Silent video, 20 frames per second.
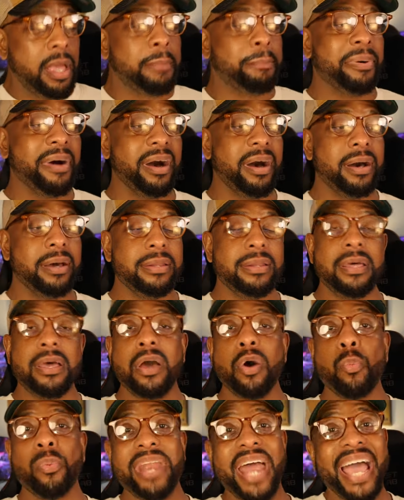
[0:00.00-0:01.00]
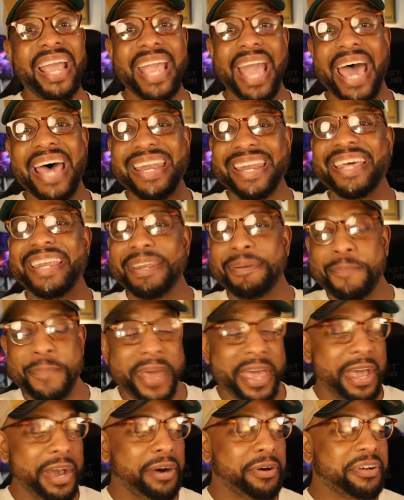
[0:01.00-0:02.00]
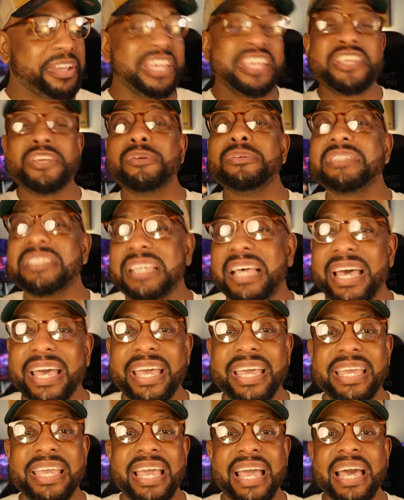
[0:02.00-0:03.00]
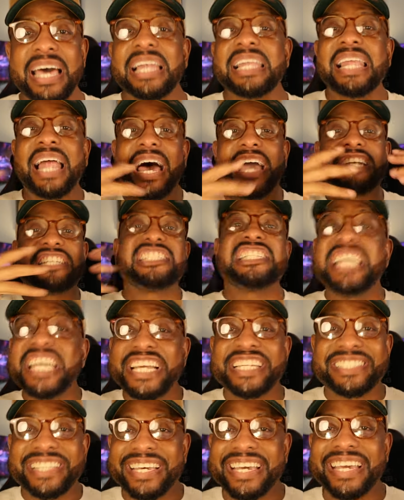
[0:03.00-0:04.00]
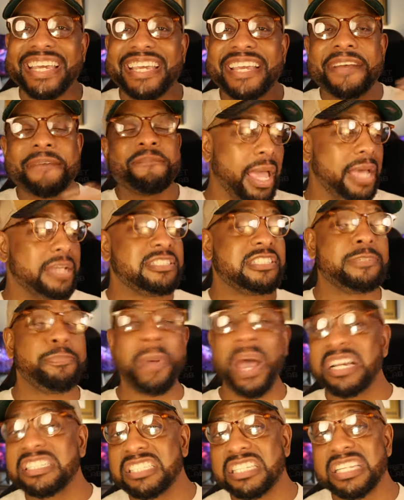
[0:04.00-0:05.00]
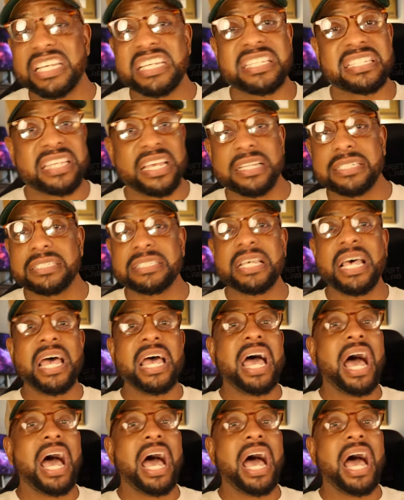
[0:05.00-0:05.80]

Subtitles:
But when I got it in the mail, can you say, like, cheesing? And especially since